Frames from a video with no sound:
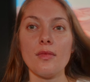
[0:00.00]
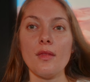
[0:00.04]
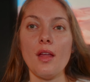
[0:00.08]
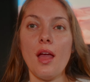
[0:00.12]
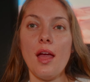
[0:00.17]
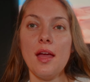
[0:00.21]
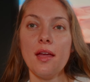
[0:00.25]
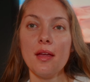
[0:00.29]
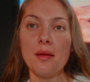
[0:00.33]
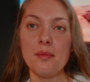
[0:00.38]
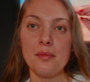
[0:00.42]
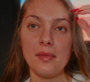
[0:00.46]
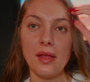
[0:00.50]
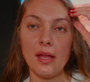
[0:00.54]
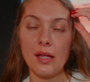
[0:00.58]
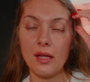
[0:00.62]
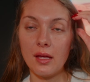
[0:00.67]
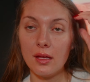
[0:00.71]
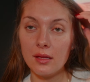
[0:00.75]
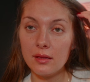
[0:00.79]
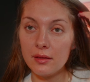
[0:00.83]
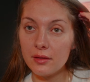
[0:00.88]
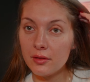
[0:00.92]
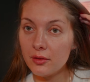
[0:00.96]
I am
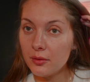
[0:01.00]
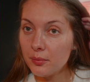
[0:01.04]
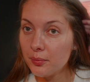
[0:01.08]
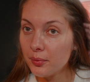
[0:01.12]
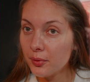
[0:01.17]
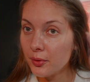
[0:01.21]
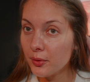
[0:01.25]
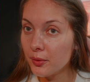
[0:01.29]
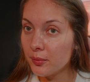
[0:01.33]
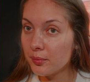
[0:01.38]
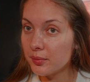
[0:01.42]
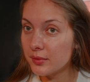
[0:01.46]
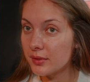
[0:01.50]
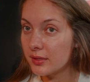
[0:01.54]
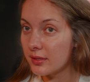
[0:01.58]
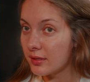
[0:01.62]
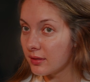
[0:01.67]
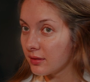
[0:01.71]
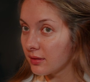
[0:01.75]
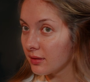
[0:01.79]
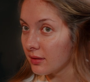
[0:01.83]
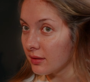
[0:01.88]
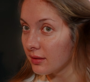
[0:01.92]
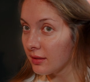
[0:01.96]
like a little pooped.
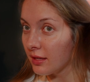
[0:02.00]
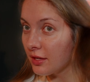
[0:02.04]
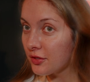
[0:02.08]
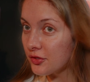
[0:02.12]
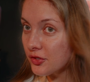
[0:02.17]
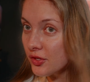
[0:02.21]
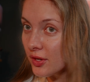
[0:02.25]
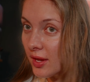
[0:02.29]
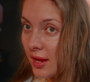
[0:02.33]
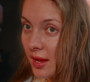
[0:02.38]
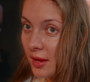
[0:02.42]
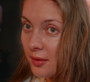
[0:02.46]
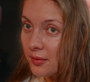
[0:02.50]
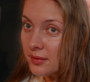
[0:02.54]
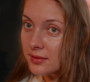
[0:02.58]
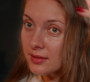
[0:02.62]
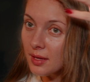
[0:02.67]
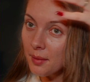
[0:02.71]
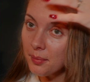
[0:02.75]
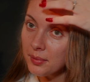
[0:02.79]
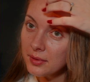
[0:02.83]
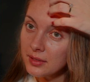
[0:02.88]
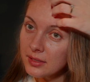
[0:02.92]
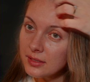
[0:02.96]
Yesterday I was
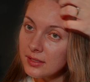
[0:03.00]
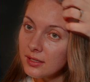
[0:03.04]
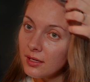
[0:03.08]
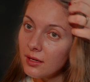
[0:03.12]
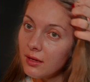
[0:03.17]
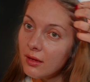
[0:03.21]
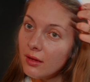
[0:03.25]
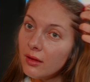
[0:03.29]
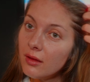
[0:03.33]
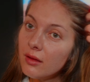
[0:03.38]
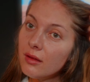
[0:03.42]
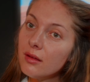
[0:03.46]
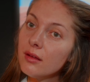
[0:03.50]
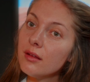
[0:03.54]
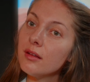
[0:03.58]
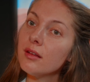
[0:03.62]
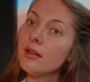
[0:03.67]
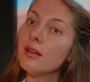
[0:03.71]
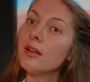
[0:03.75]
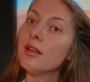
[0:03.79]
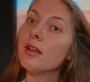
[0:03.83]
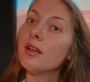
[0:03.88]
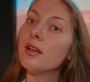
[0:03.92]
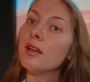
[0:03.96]
up until
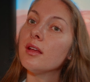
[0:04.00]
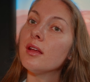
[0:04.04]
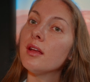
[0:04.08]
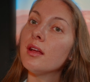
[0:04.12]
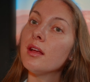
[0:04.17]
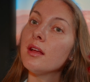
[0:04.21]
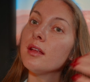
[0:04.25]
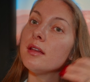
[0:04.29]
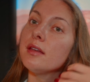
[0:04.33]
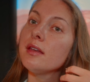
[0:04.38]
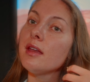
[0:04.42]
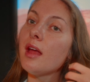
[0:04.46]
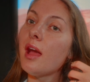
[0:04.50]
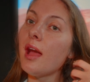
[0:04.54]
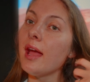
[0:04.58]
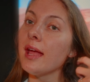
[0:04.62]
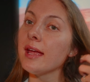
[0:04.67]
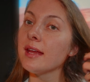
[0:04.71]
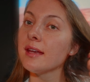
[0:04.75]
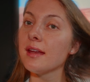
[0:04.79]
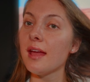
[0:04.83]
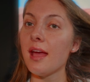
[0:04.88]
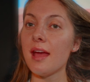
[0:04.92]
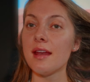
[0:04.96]

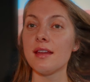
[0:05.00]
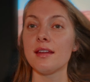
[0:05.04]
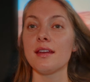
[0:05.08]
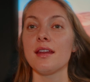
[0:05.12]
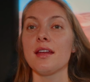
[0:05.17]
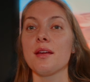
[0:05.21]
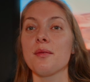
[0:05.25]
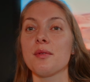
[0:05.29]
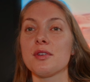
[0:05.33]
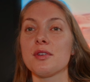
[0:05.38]
9 editing,